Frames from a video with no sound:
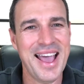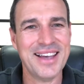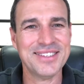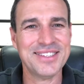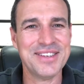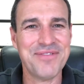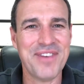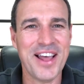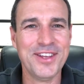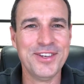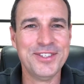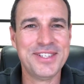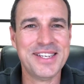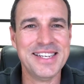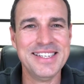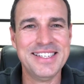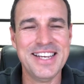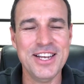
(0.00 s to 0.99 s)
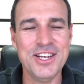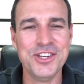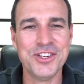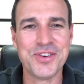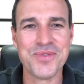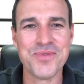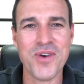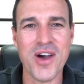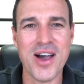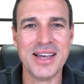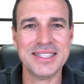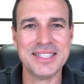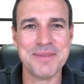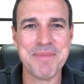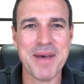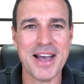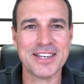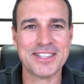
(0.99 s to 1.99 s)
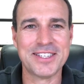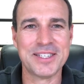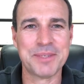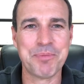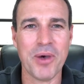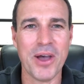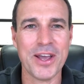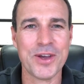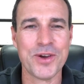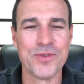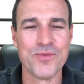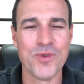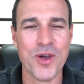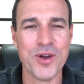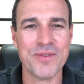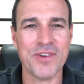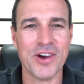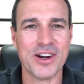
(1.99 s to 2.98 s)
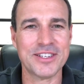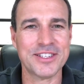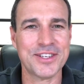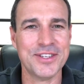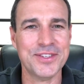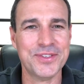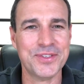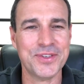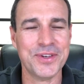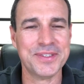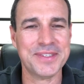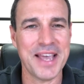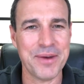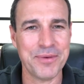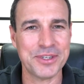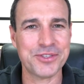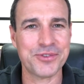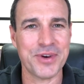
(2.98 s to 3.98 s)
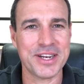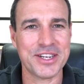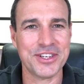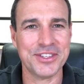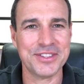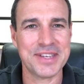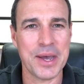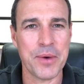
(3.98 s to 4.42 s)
Housing values continue to rise in March despite coronavirus concerns and restrictions.